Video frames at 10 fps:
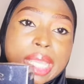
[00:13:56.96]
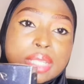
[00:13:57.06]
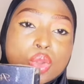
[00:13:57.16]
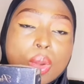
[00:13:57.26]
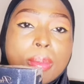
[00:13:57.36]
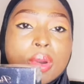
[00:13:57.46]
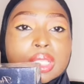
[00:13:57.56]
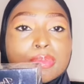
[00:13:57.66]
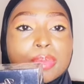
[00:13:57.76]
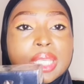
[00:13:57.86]
to
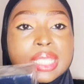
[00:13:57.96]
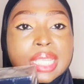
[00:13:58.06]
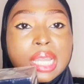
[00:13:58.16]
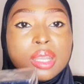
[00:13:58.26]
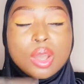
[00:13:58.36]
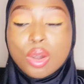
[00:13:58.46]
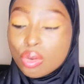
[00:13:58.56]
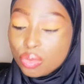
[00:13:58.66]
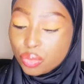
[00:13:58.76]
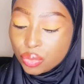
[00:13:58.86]
unbox Peace and
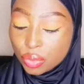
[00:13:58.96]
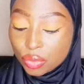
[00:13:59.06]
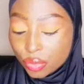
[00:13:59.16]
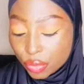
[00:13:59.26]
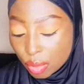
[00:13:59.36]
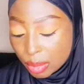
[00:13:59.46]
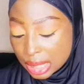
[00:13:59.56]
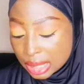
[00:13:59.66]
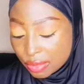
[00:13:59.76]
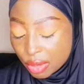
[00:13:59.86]
Love from Lattafa